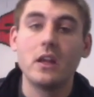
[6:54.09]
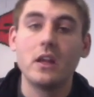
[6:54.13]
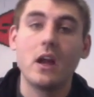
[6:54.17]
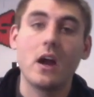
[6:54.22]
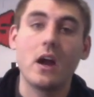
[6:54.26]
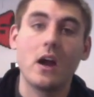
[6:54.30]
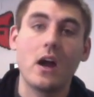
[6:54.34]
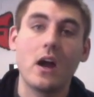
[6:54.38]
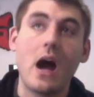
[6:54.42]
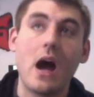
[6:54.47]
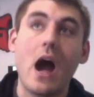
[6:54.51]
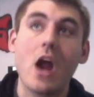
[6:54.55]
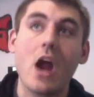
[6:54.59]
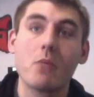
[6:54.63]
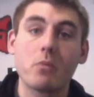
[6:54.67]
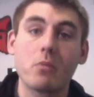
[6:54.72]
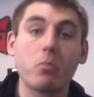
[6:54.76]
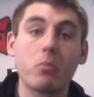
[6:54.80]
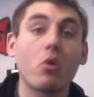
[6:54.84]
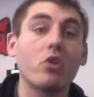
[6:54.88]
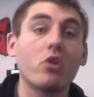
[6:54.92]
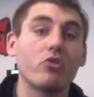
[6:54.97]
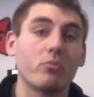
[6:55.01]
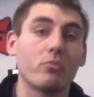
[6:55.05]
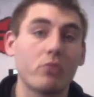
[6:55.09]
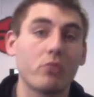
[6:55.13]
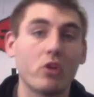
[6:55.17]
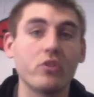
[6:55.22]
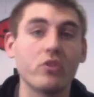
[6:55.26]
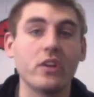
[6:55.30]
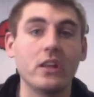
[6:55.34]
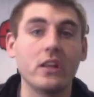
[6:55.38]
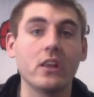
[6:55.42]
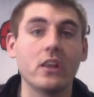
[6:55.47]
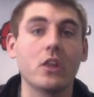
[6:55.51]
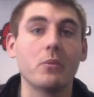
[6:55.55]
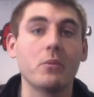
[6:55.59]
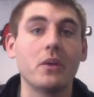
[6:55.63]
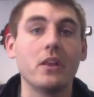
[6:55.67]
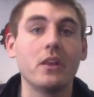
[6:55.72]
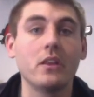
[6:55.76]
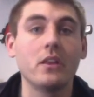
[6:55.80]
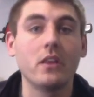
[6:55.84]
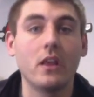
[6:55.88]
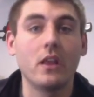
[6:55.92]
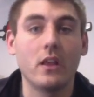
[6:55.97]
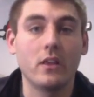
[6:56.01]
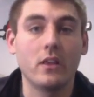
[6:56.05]
higher proportion protein, a little bit
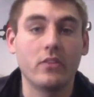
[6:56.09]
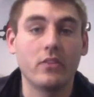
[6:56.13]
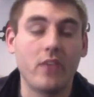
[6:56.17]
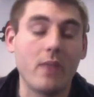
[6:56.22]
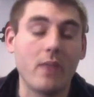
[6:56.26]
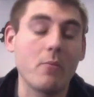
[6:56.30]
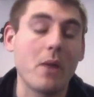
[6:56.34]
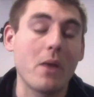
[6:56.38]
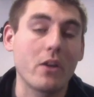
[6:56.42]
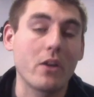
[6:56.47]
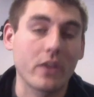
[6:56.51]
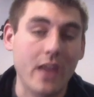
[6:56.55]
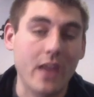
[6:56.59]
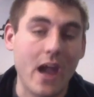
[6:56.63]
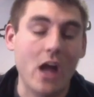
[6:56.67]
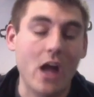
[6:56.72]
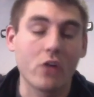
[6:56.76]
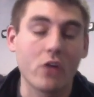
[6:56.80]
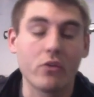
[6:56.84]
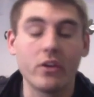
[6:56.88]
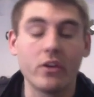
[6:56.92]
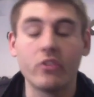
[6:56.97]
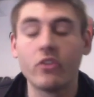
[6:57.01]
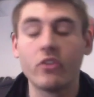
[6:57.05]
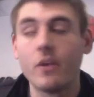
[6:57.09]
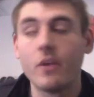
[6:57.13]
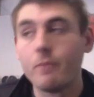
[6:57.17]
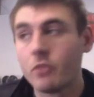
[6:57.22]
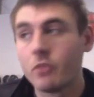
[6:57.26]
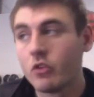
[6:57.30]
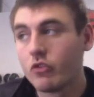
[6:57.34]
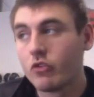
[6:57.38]
same amount of calories.